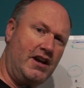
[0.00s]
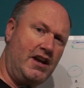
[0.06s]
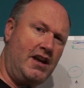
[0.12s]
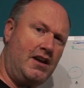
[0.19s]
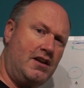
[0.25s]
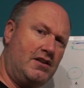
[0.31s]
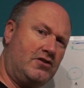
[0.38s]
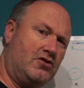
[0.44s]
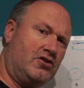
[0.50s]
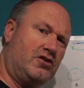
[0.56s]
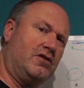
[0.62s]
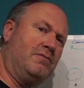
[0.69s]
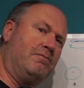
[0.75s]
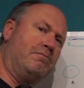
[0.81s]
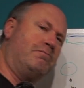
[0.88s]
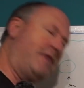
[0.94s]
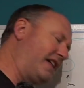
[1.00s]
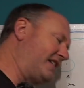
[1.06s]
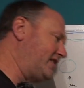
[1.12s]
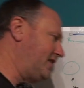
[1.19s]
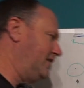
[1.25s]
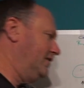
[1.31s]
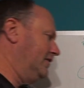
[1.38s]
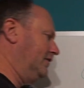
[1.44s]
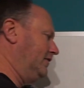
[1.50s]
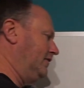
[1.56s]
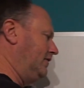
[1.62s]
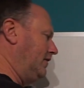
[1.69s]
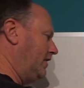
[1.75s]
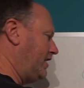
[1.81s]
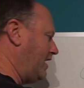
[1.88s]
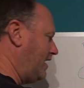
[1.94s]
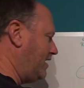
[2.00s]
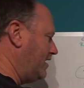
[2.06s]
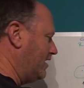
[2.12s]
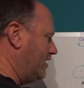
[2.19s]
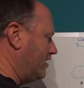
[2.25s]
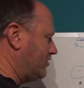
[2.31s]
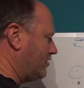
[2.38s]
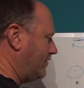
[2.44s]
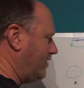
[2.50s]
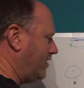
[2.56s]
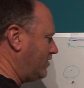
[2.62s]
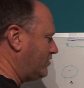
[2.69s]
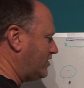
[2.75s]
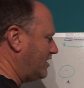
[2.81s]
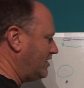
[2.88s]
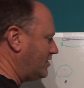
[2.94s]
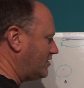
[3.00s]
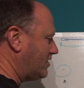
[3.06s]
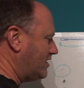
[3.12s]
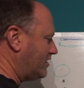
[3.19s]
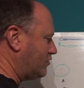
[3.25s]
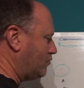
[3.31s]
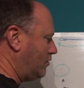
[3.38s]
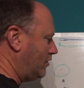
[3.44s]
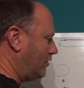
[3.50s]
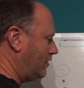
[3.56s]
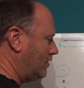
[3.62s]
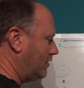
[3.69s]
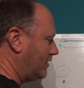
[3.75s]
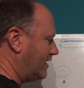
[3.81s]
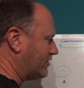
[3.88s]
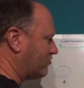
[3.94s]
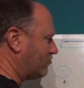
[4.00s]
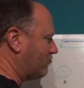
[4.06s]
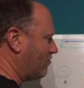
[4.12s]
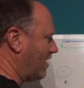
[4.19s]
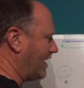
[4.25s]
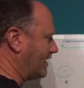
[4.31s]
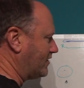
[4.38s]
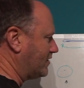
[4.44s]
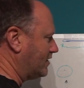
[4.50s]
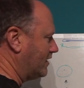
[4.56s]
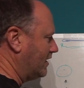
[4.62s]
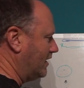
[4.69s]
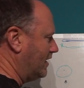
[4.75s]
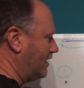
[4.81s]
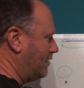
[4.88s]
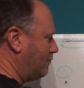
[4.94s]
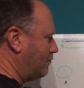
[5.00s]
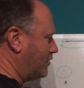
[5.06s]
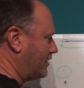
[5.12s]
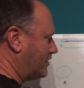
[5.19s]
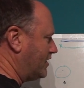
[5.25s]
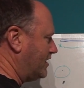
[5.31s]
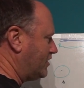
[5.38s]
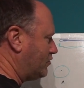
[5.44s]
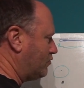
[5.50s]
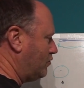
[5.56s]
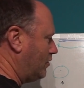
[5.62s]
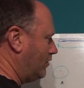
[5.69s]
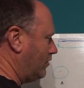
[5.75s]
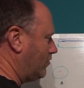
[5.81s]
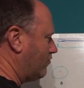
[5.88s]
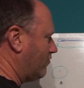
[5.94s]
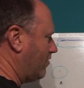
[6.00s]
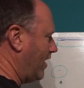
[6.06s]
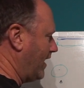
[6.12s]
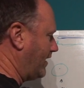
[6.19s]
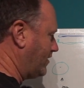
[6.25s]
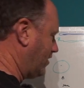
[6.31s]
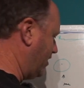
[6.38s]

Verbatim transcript: It doesn't matter. Okay, so if you can send it to this one, that's great. Put it to this one, great.